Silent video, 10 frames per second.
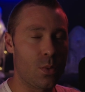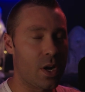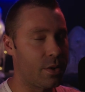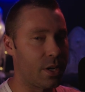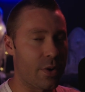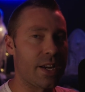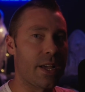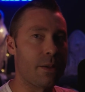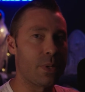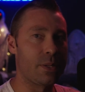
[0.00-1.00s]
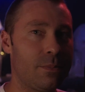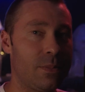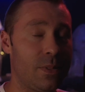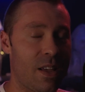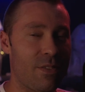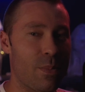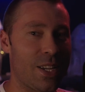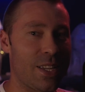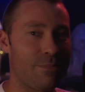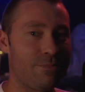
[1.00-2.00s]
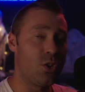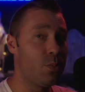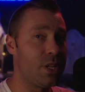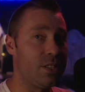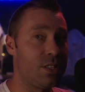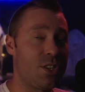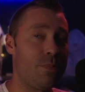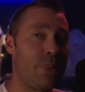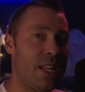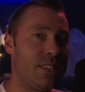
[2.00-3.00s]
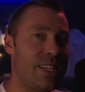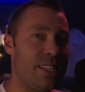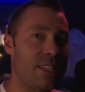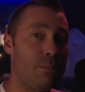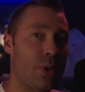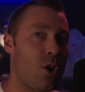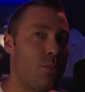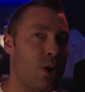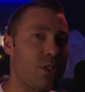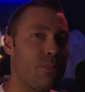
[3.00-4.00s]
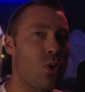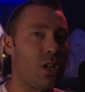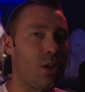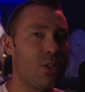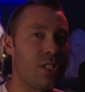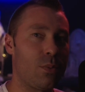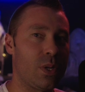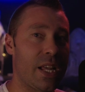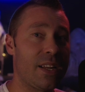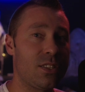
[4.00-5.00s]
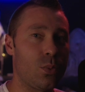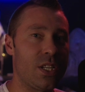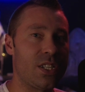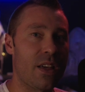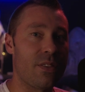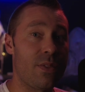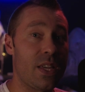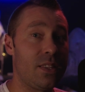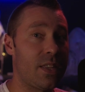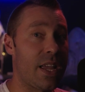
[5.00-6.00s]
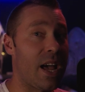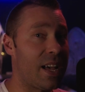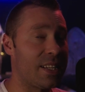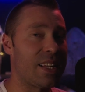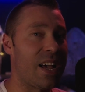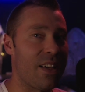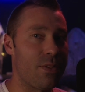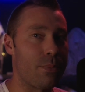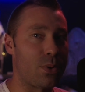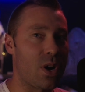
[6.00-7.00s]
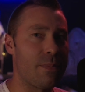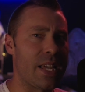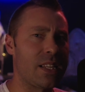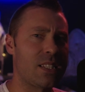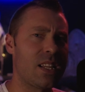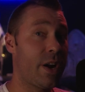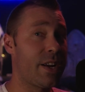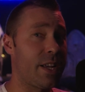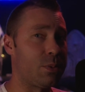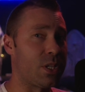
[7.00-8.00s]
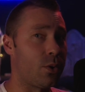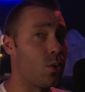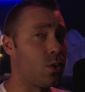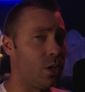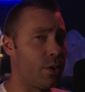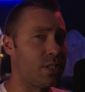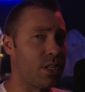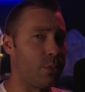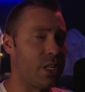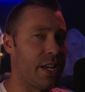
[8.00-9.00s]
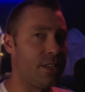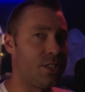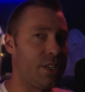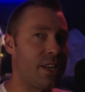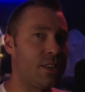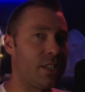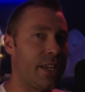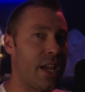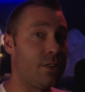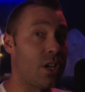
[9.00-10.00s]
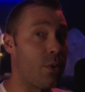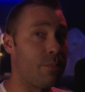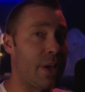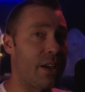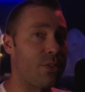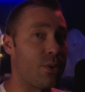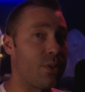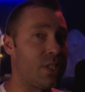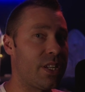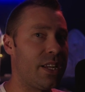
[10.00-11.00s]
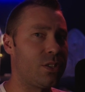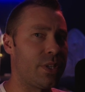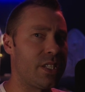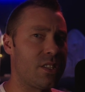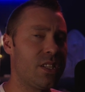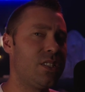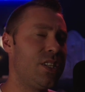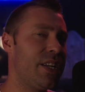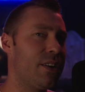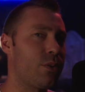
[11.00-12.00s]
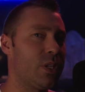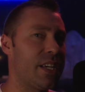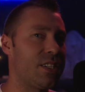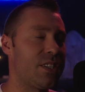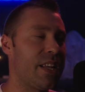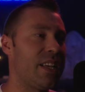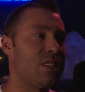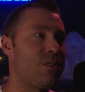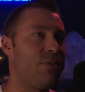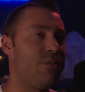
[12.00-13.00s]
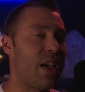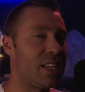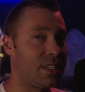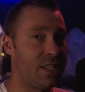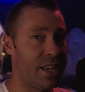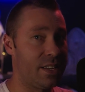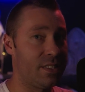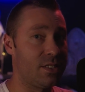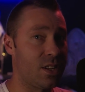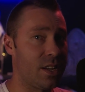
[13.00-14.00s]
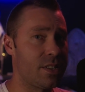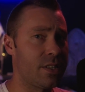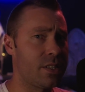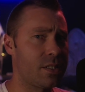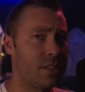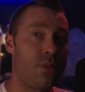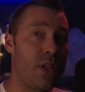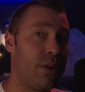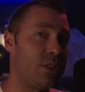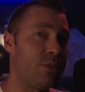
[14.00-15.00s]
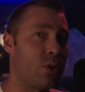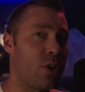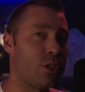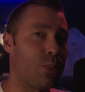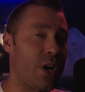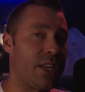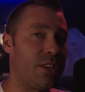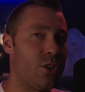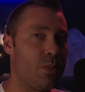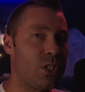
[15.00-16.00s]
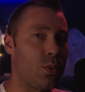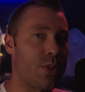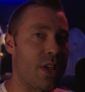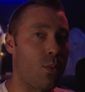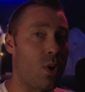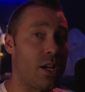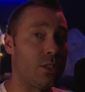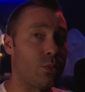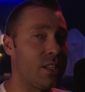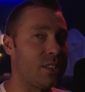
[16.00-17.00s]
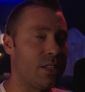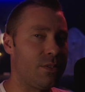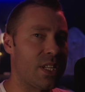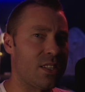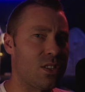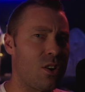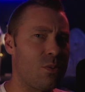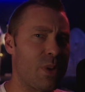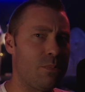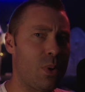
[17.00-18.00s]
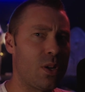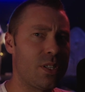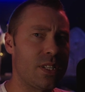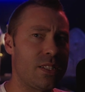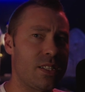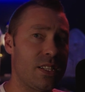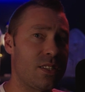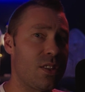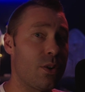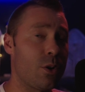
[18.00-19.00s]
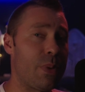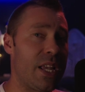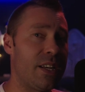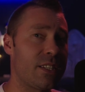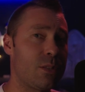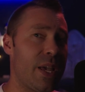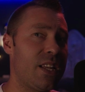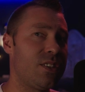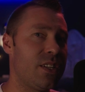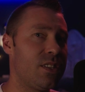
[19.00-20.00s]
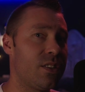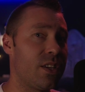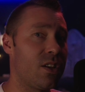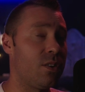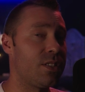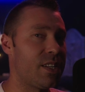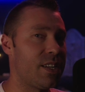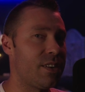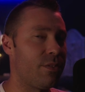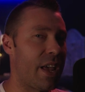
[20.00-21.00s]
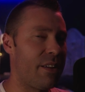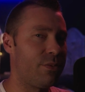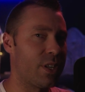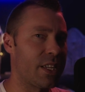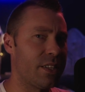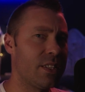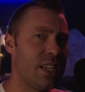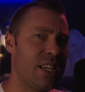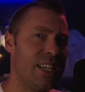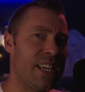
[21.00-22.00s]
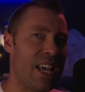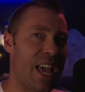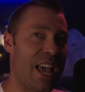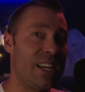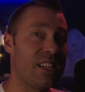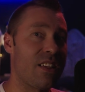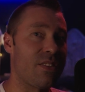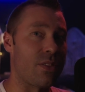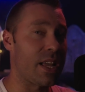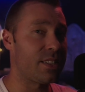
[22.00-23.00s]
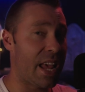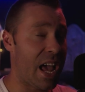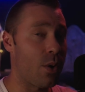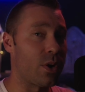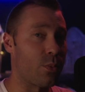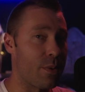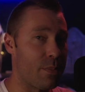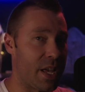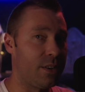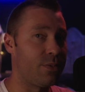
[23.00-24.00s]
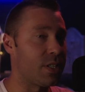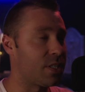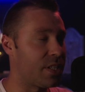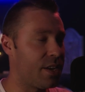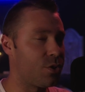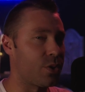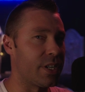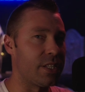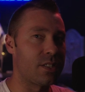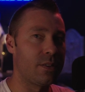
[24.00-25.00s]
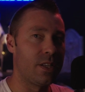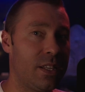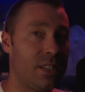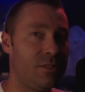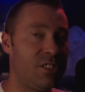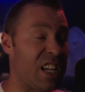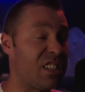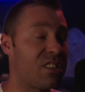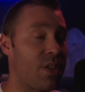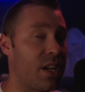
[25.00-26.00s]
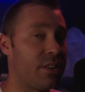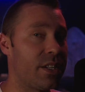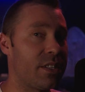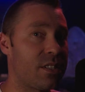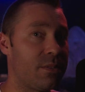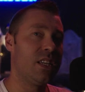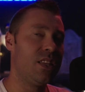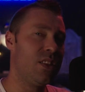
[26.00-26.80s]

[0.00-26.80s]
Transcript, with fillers: You are a great ape. Love you, monkey. Humans, chimpanzees, and bonobos are more closely related to each other than they are to other primates. Great apes are all closely related genetically, and going back through the centuries, this genetic relation has fascinated scientists. Theories of crossbreeding humans with our wild relatives has long been pondered since the European expansion into the continent of Africa. And that's how it remained for centuries. Just theories. In